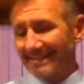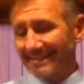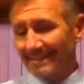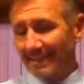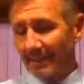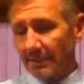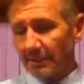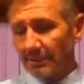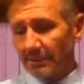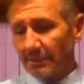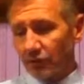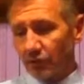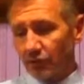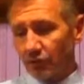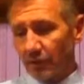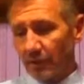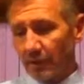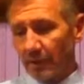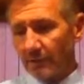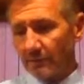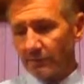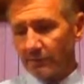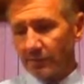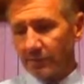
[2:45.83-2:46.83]
does a
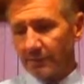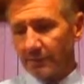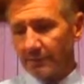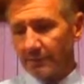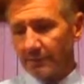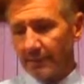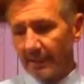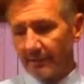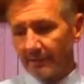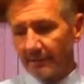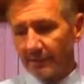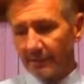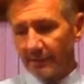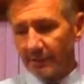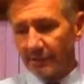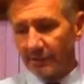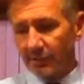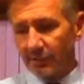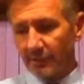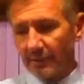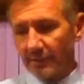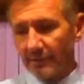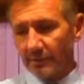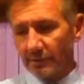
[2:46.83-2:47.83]
trial judge have a
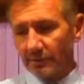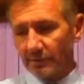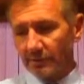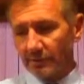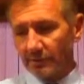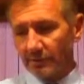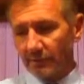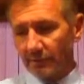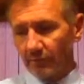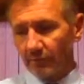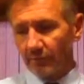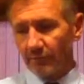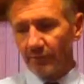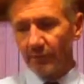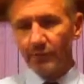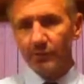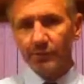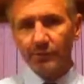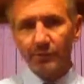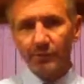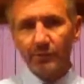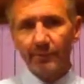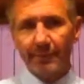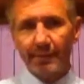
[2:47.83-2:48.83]
discretion to
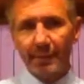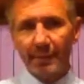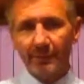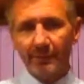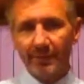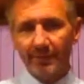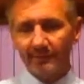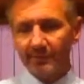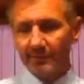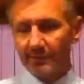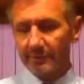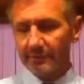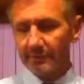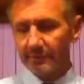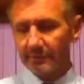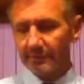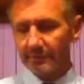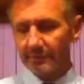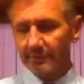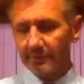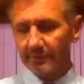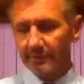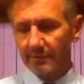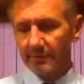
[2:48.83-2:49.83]
refuse to allow
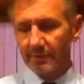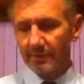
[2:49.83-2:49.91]
evidence,